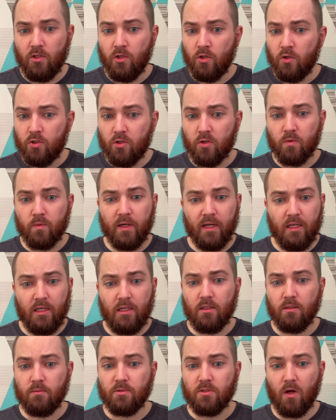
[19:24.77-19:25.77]
new
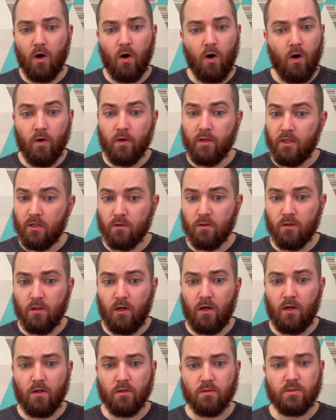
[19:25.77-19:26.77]
curriculums all year
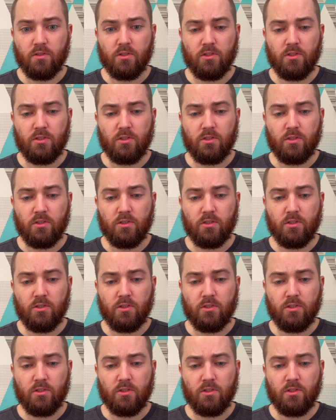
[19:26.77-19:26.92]
long.